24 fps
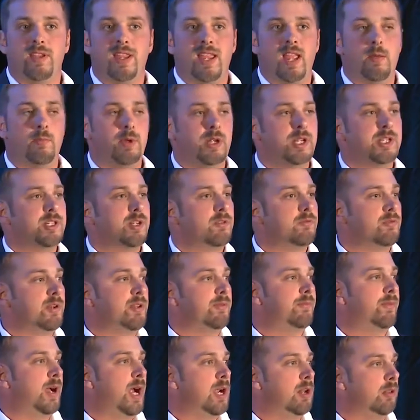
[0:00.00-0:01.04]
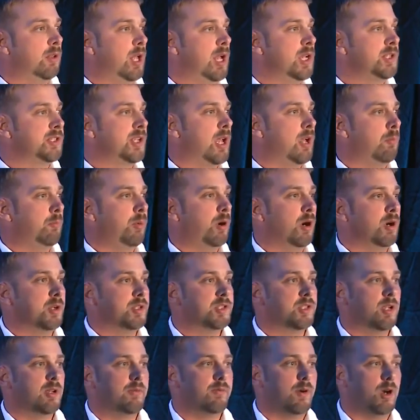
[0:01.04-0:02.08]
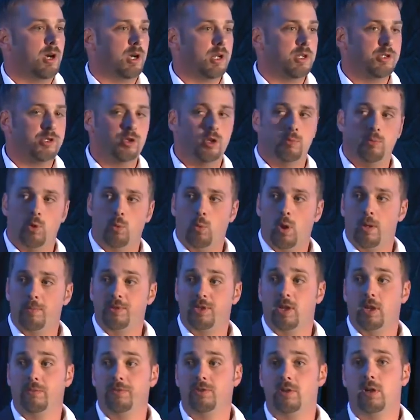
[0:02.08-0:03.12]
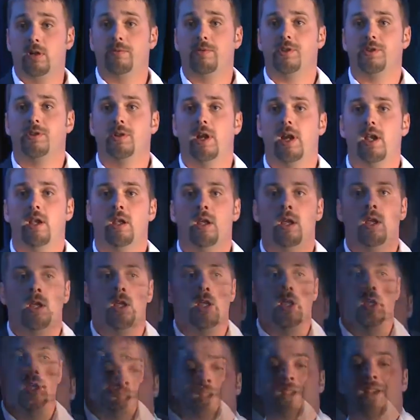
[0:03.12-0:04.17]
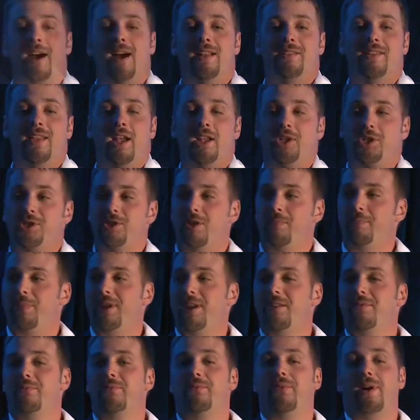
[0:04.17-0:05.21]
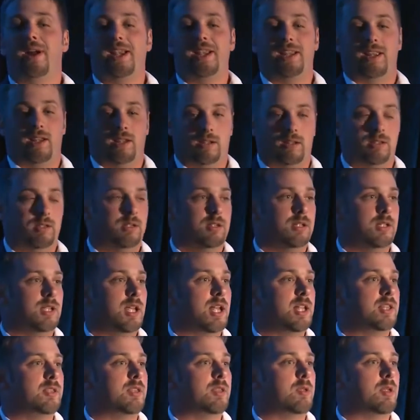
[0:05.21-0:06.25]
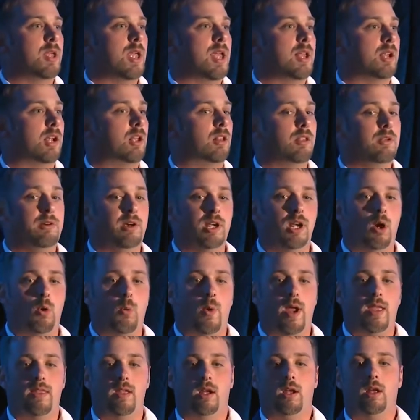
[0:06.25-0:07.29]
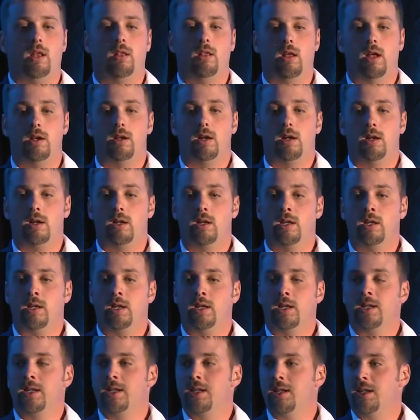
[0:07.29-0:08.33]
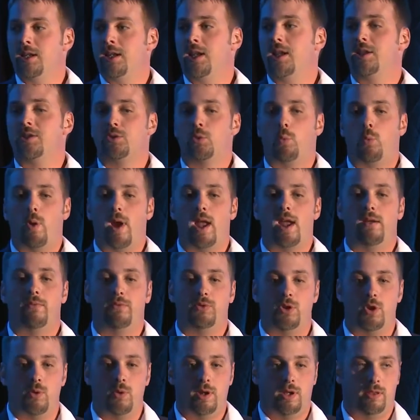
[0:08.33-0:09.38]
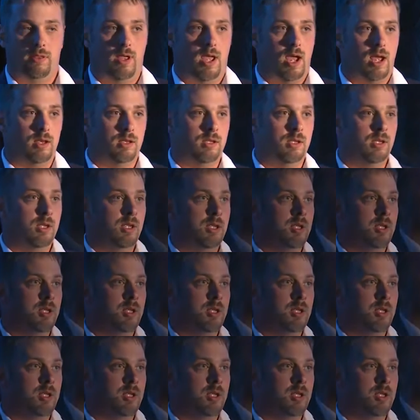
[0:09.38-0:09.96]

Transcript: image and revitalize out parts of our consumer web self-service, right? Content should be inviting, and clearing away the clutter is a way of doing that.